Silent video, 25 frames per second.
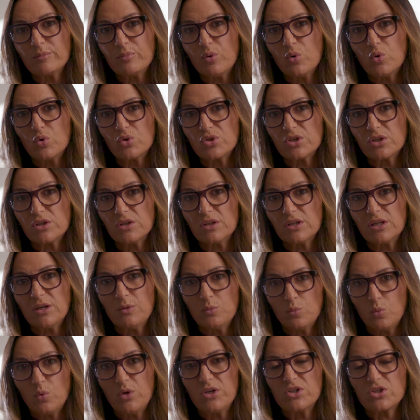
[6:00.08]
important,
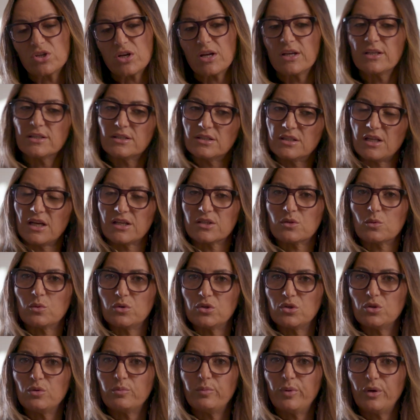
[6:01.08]
in which case that's
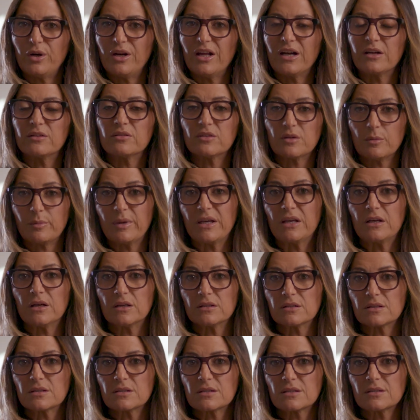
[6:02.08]
when you pull out the big
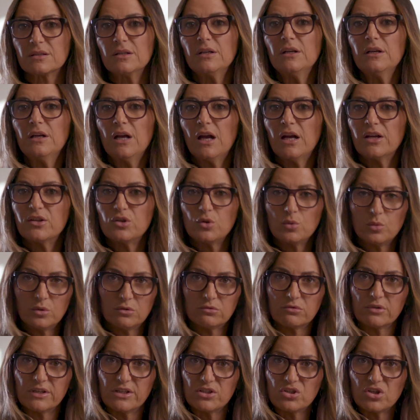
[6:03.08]
guns and you will
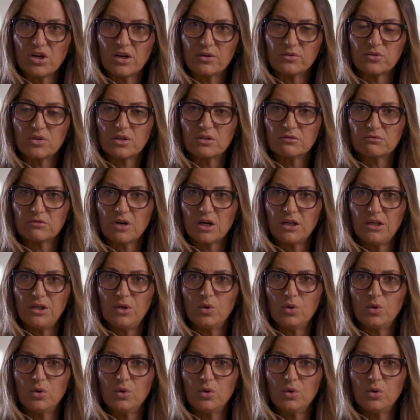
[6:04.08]
reach out to the right